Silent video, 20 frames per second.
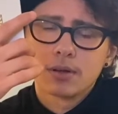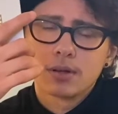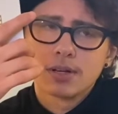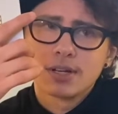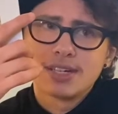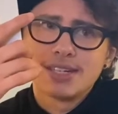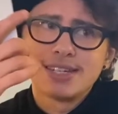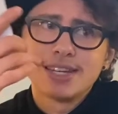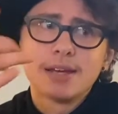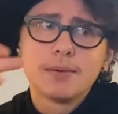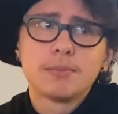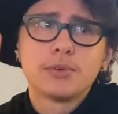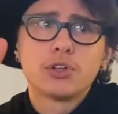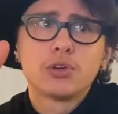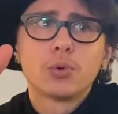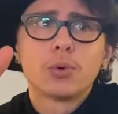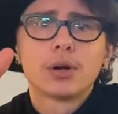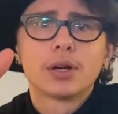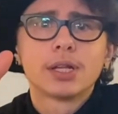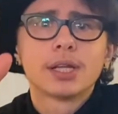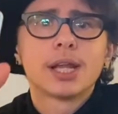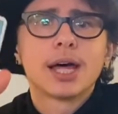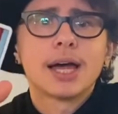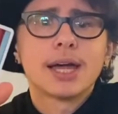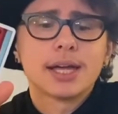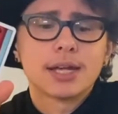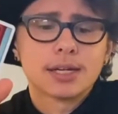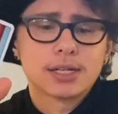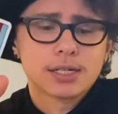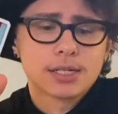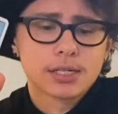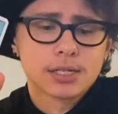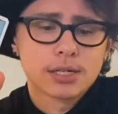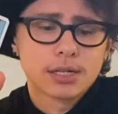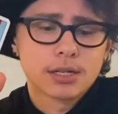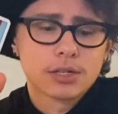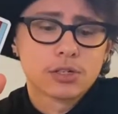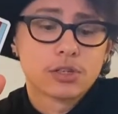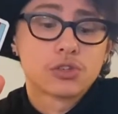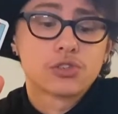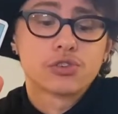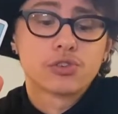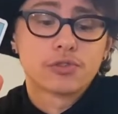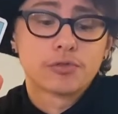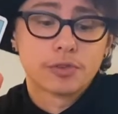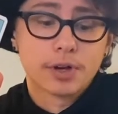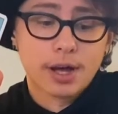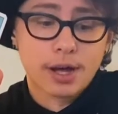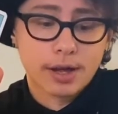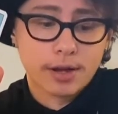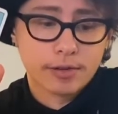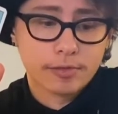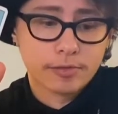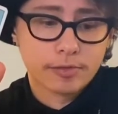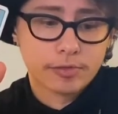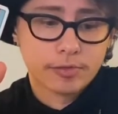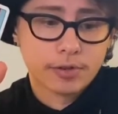dim your light to survive.